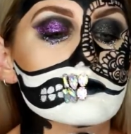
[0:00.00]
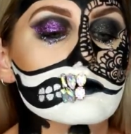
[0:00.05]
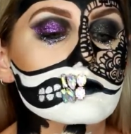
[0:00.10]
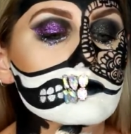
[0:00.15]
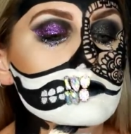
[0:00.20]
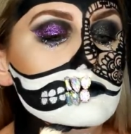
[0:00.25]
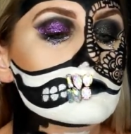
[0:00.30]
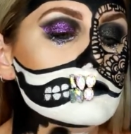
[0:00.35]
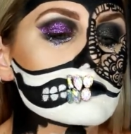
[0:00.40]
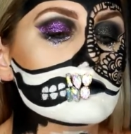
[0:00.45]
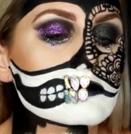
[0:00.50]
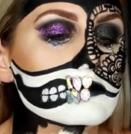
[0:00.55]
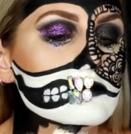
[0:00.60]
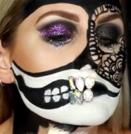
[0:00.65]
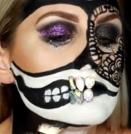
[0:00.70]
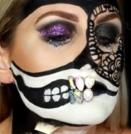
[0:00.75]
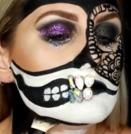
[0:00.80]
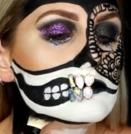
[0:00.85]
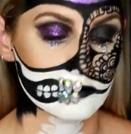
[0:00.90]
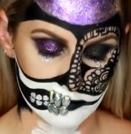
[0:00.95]
finally
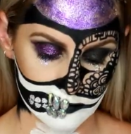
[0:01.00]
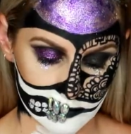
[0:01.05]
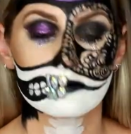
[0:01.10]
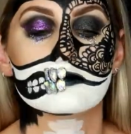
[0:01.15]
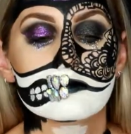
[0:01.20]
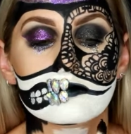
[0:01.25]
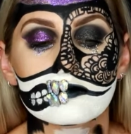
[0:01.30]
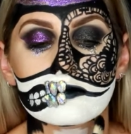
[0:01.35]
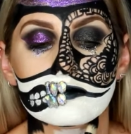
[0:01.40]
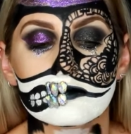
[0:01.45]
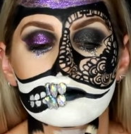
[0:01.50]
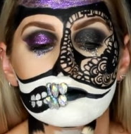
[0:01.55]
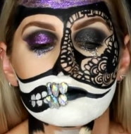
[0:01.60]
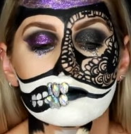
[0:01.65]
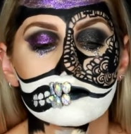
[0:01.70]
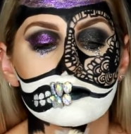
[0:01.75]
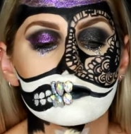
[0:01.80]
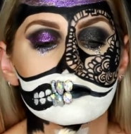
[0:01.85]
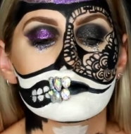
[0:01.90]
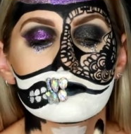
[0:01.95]
seeing it start to
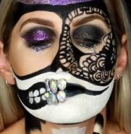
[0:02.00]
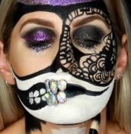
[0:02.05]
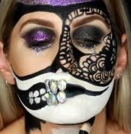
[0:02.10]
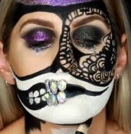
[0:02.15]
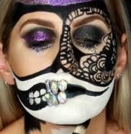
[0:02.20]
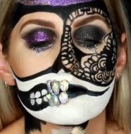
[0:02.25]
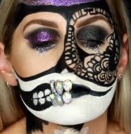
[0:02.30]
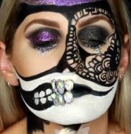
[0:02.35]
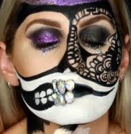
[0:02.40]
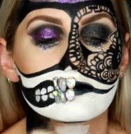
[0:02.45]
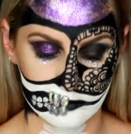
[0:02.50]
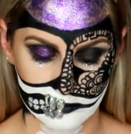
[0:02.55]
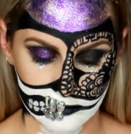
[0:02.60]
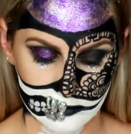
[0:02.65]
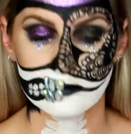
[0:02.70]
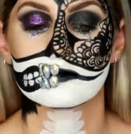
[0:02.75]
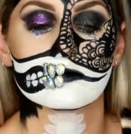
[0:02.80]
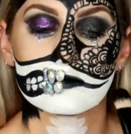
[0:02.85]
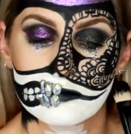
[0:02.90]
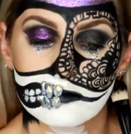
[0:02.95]
come together with the black
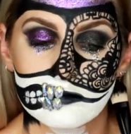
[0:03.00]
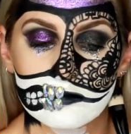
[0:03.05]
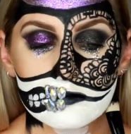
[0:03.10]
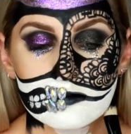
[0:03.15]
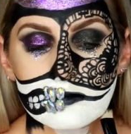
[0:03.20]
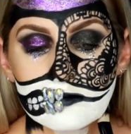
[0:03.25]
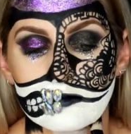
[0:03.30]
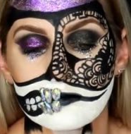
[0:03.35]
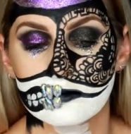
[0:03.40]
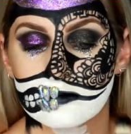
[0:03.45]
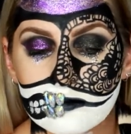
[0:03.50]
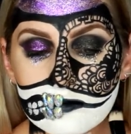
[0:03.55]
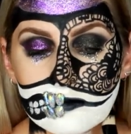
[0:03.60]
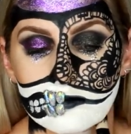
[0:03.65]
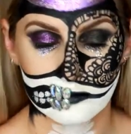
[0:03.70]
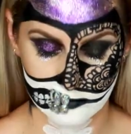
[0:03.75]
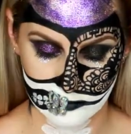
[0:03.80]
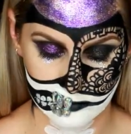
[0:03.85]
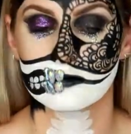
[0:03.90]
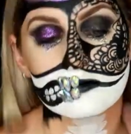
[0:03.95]
paint. It
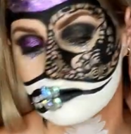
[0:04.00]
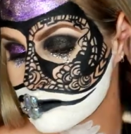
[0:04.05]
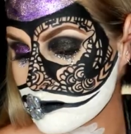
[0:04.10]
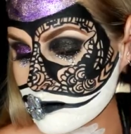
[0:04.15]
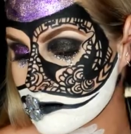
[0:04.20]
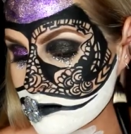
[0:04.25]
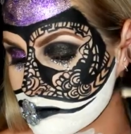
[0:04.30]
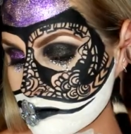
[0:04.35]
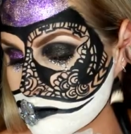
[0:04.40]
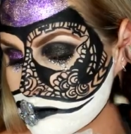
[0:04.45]
just creates those